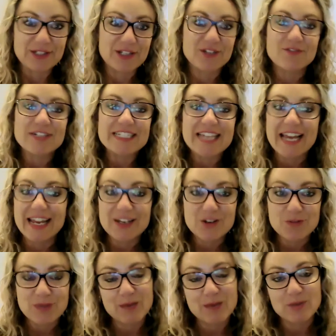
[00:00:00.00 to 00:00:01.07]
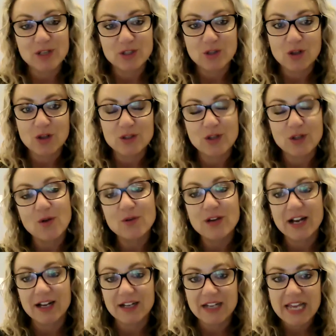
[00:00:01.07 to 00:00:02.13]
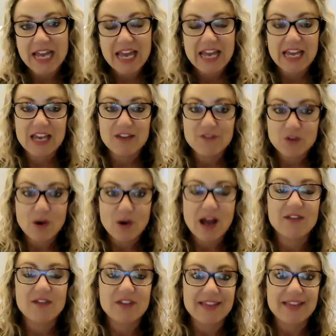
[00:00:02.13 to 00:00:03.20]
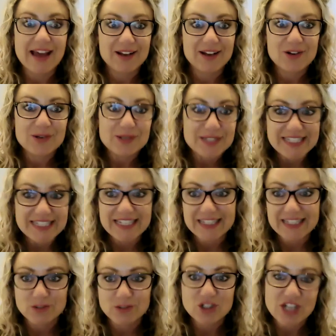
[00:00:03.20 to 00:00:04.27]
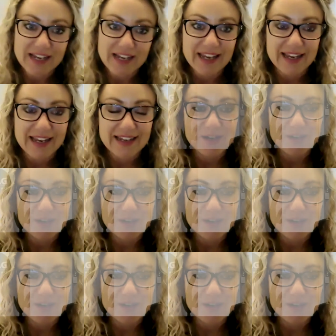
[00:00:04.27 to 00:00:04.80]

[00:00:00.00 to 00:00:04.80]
You can retain your people a lot longer if you're having that constant little check-in and